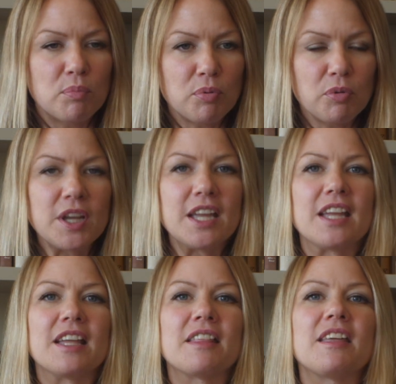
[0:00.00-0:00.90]

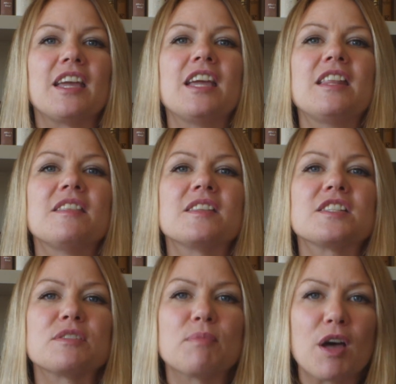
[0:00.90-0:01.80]
breathe in the
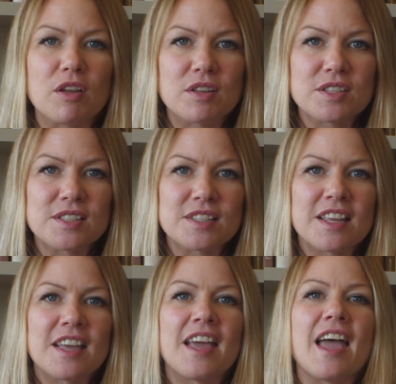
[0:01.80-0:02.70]
smells
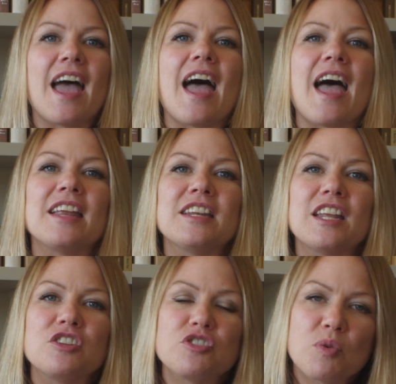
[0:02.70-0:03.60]

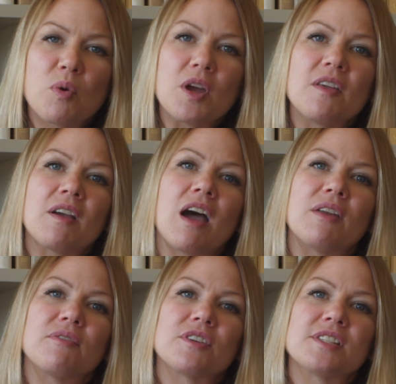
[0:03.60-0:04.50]
and enjoy the
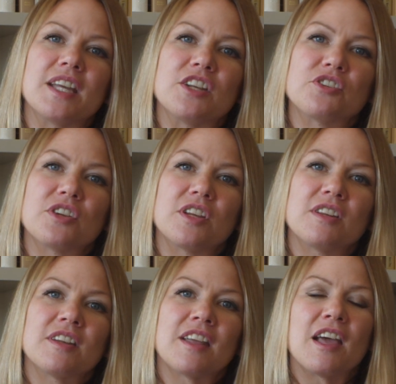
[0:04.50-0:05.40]
conversation.
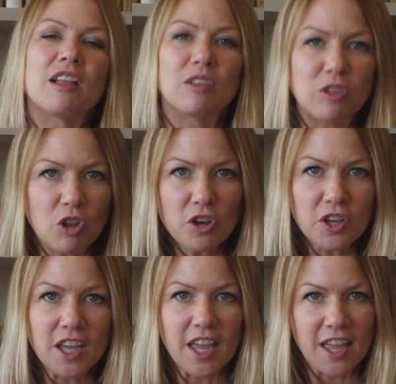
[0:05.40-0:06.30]

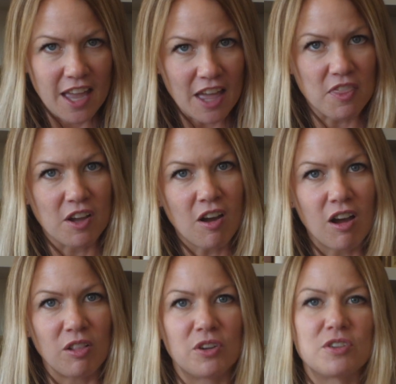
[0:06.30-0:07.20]
Look at the
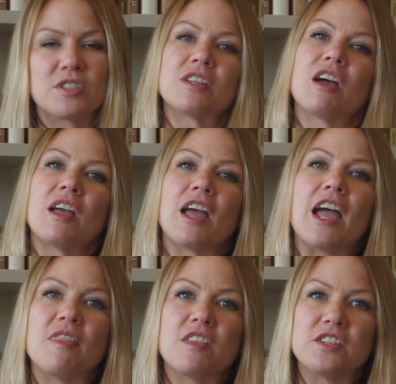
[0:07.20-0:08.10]
colors
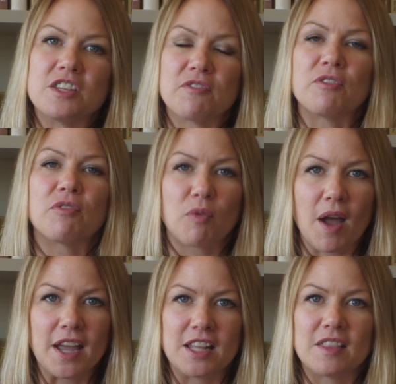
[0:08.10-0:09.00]
and the different
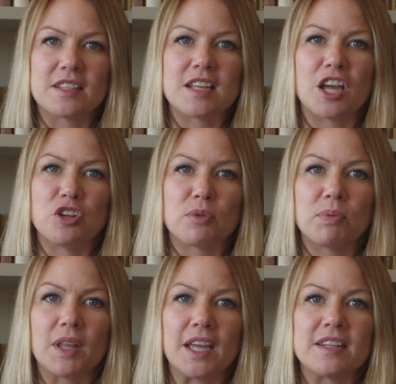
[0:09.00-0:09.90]
variety that's on your
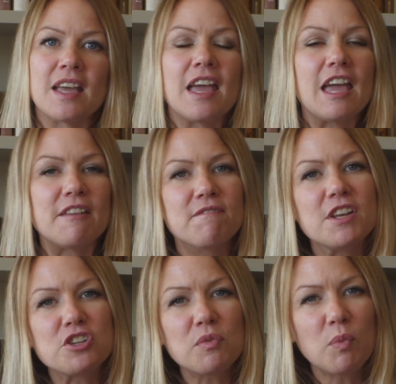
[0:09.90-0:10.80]
plate.
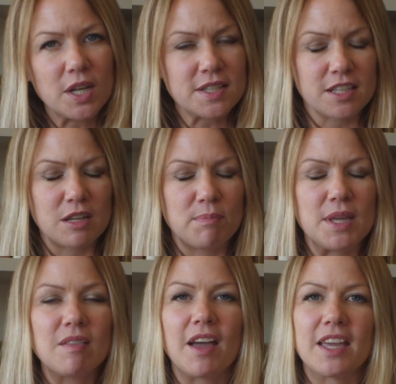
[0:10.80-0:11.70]
Envision what it's going to
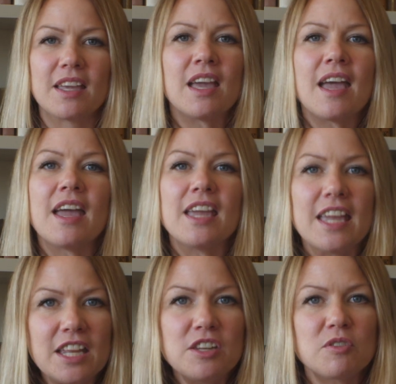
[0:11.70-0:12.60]
be like
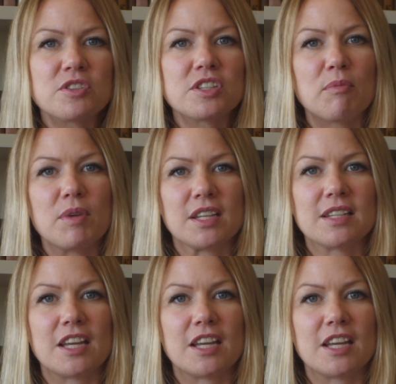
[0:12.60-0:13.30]
in your stomach